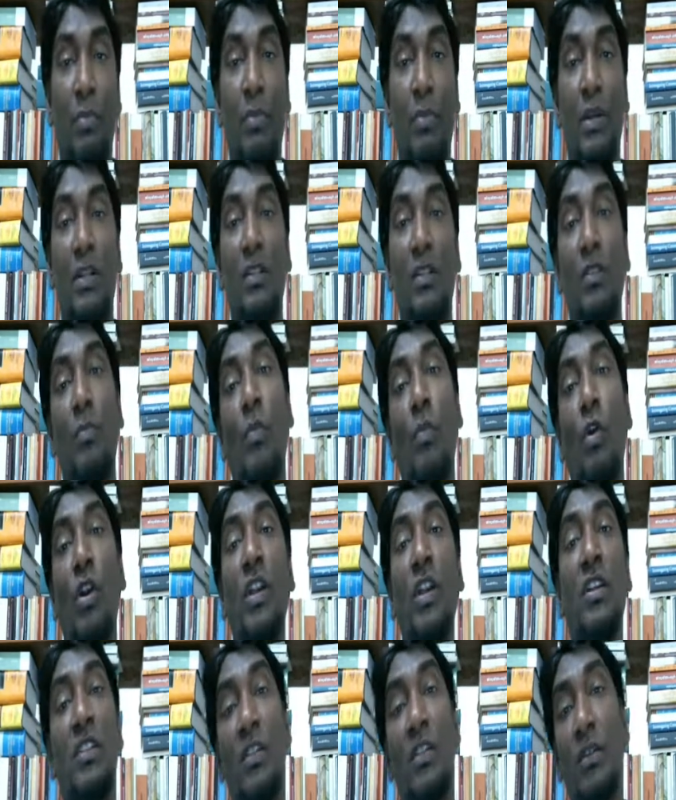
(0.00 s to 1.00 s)
But in
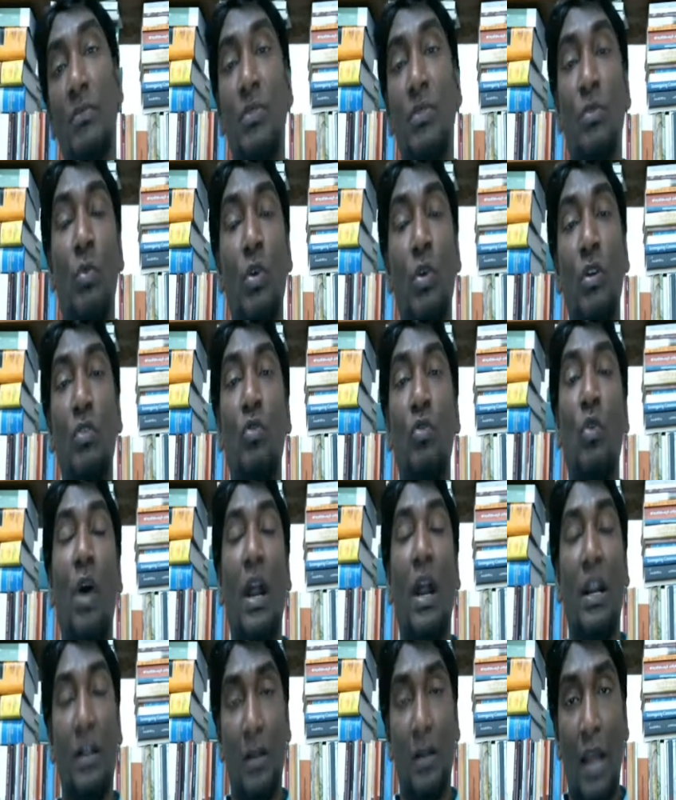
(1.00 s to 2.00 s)
modern terms, what you
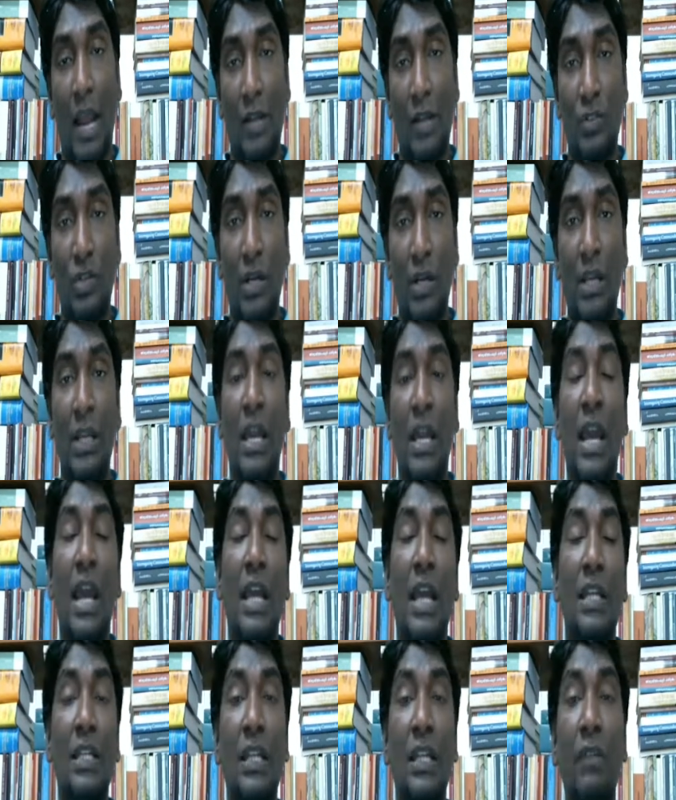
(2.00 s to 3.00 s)
are actually
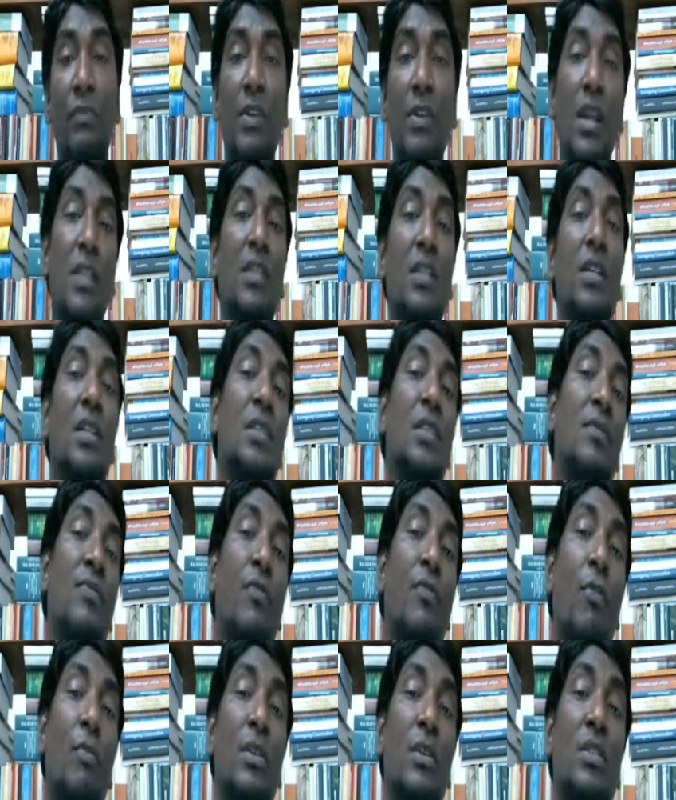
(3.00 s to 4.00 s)
deviating it
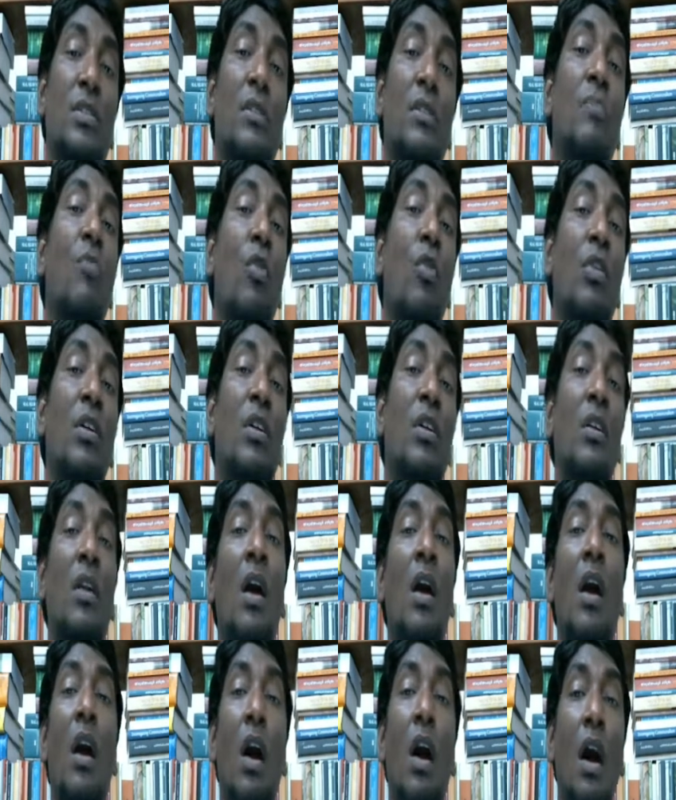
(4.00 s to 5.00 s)
from is the modern
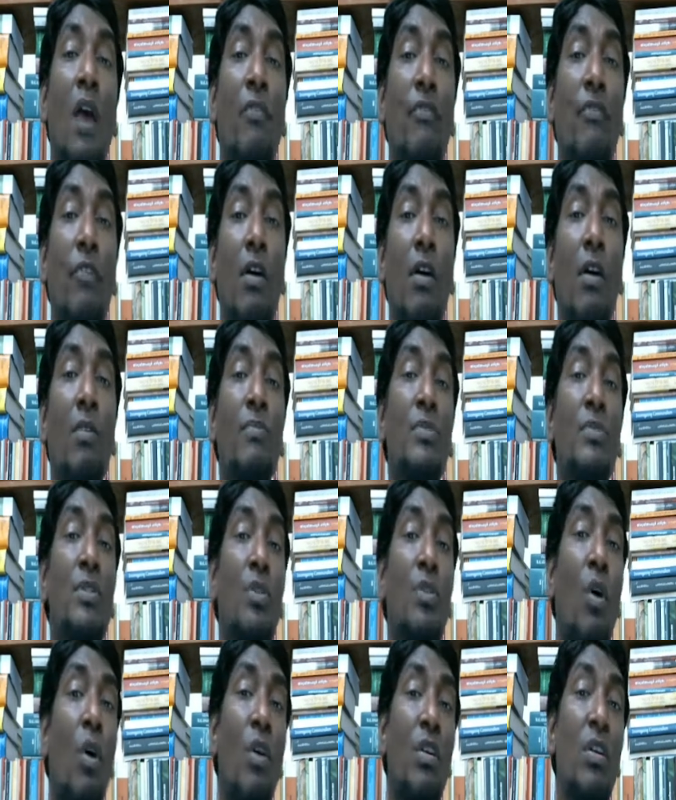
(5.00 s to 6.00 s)
uh, firm's
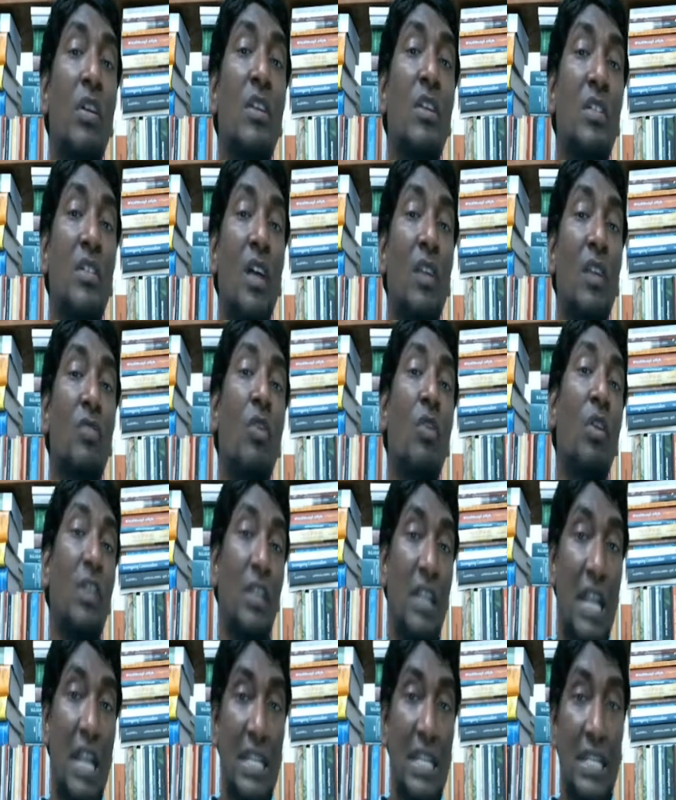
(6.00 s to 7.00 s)
owners are not
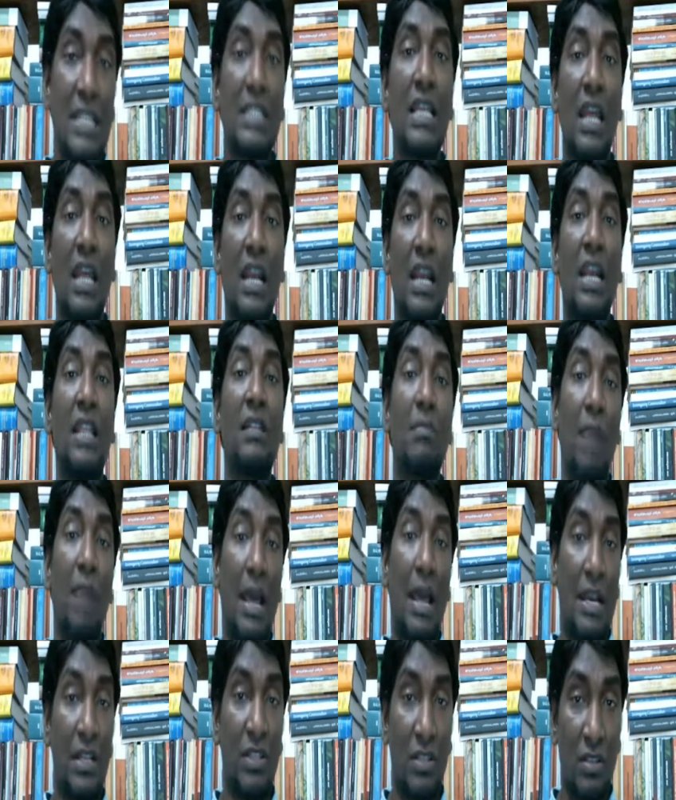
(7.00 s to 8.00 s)
necessarily the
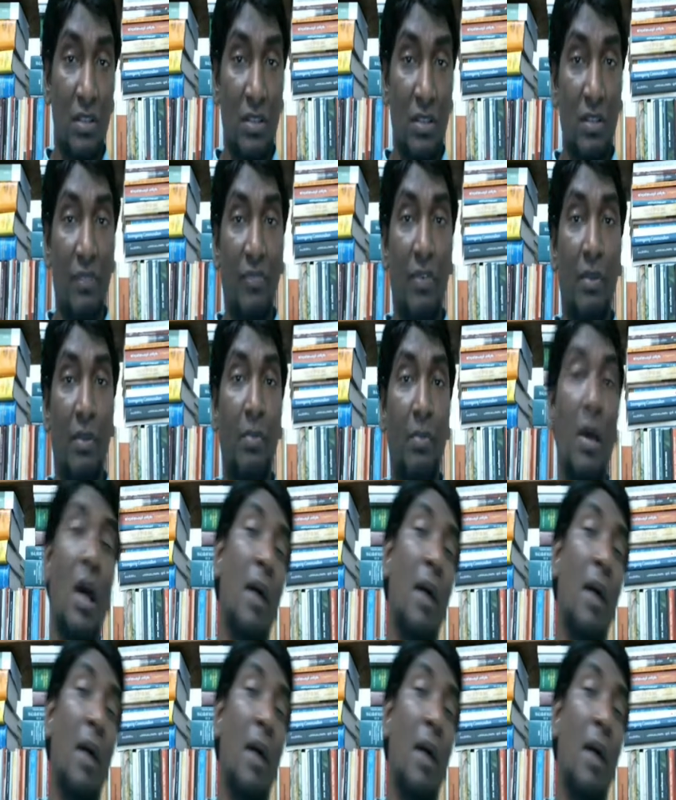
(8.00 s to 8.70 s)
managers of the firm.